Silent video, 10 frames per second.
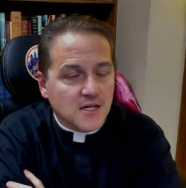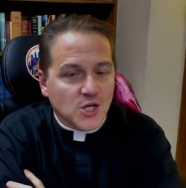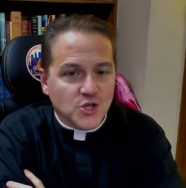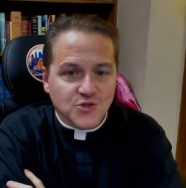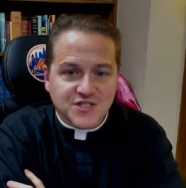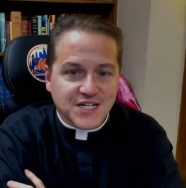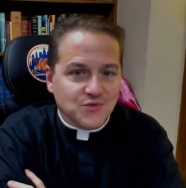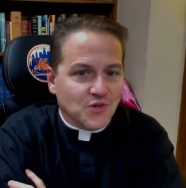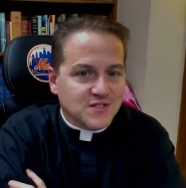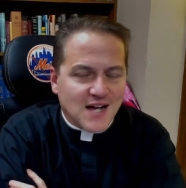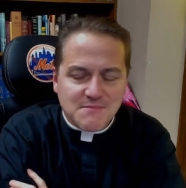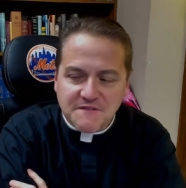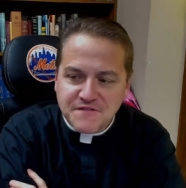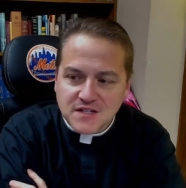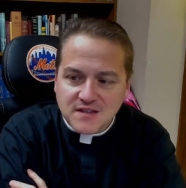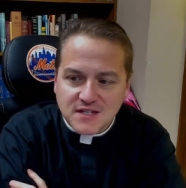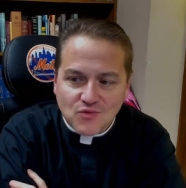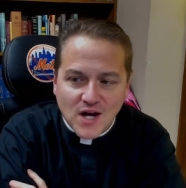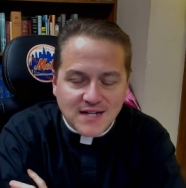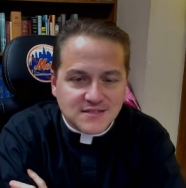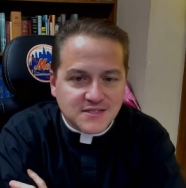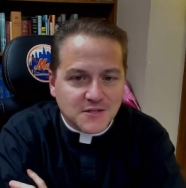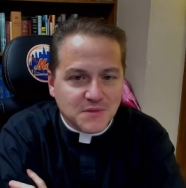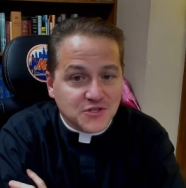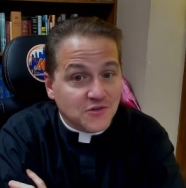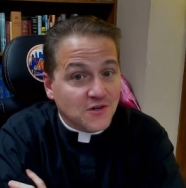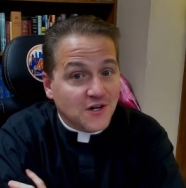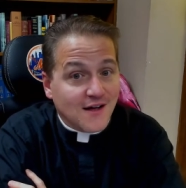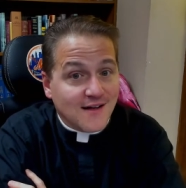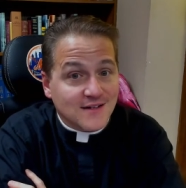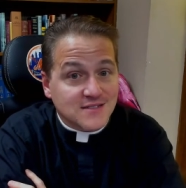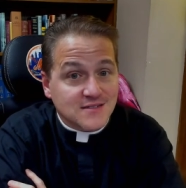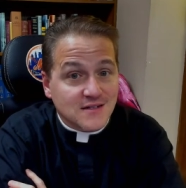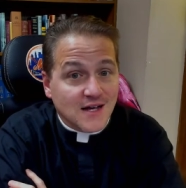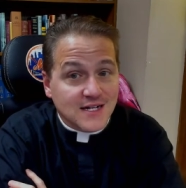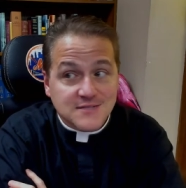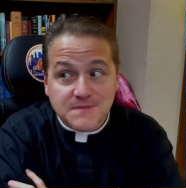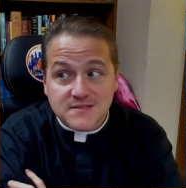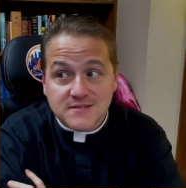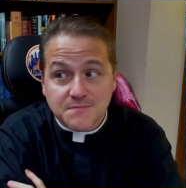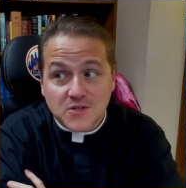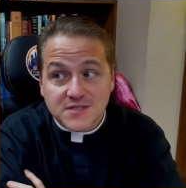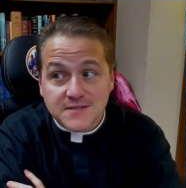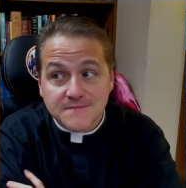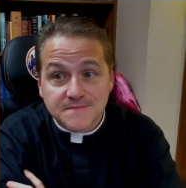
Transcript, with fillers: You say the words, I'm a filthy, rotten sinner, but you're an honest, honest business person.